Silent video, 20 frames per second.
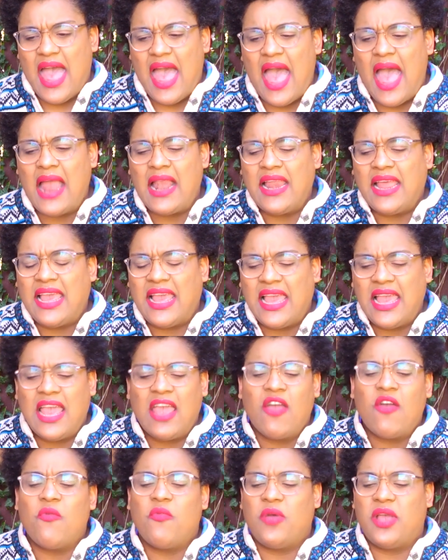And
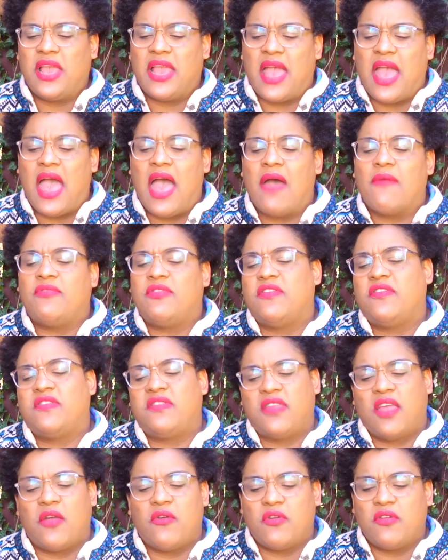here we have the
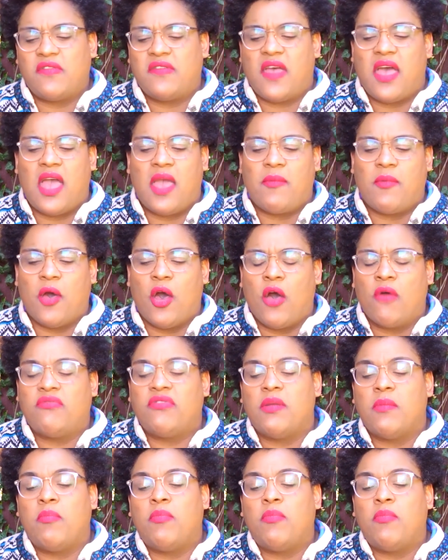stereotype of the